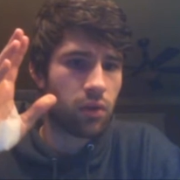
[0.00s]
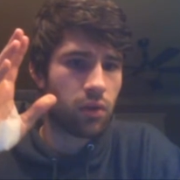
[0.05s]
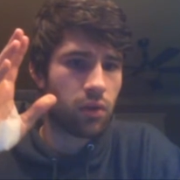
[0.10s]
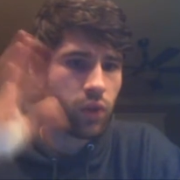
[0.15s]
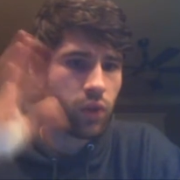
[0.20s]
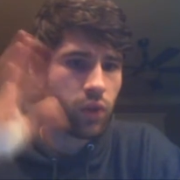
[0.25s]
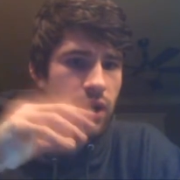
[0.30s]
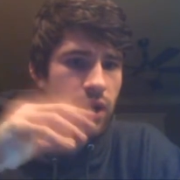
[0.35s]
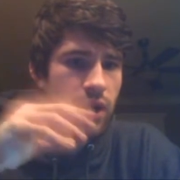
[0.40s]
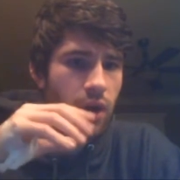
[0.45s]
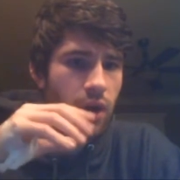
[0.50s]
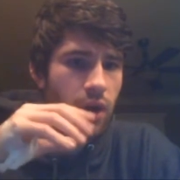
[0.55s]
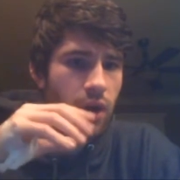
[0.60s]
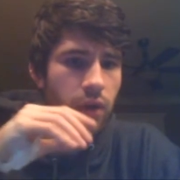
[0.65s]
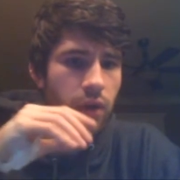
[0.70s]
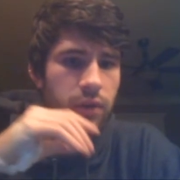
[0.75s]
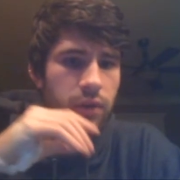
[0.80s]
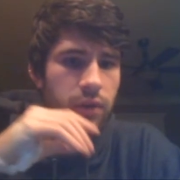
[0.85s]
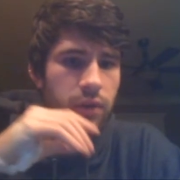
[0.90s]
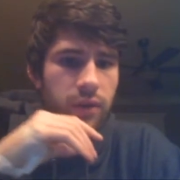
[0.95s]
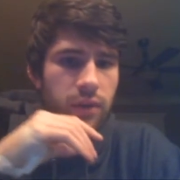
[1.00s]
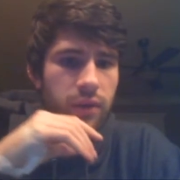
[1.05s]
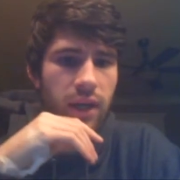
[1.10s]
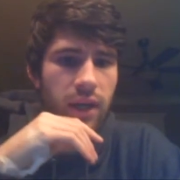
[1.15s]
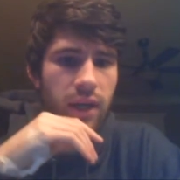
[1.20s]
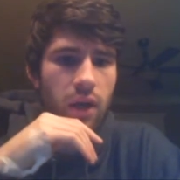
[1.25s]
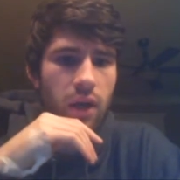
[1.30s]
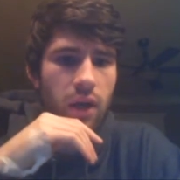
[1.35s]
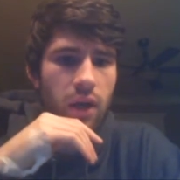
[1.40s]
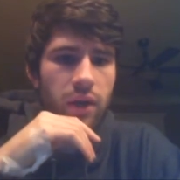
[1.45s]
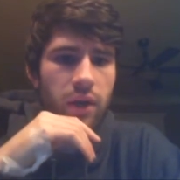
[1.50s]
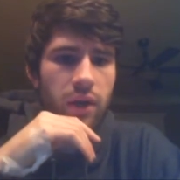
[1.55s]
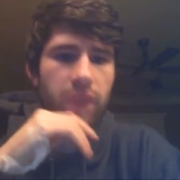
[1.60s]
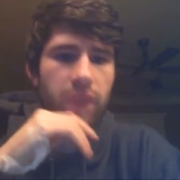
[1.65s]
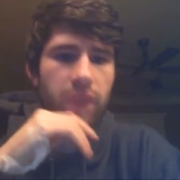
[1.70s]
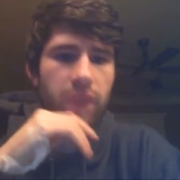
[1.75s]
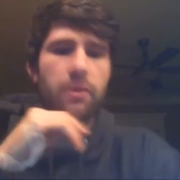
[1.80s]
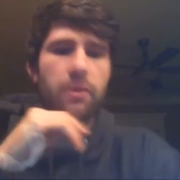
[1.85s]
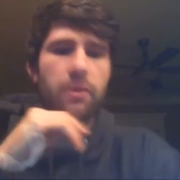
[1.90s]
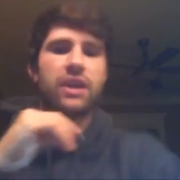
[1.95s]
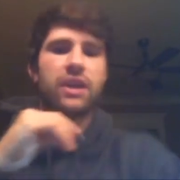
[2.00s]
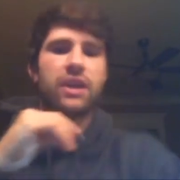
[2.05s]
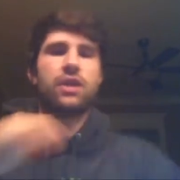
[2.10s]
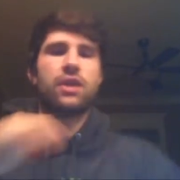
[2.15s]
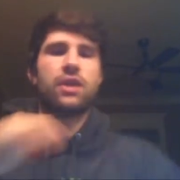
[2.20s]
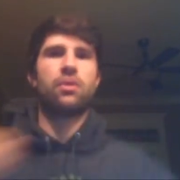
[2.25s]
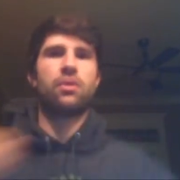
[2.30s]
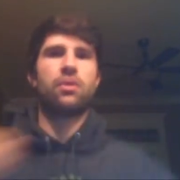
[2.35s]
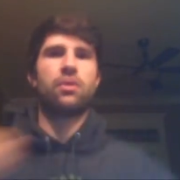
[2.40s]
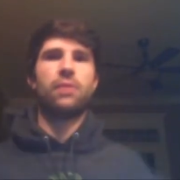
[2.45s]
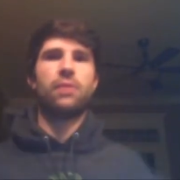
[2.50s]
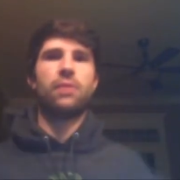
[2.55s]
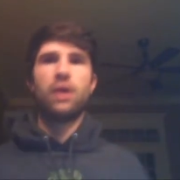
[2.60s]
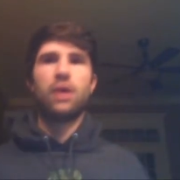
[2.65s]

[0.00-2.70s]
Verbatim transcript: reading all the, getting all the information on them.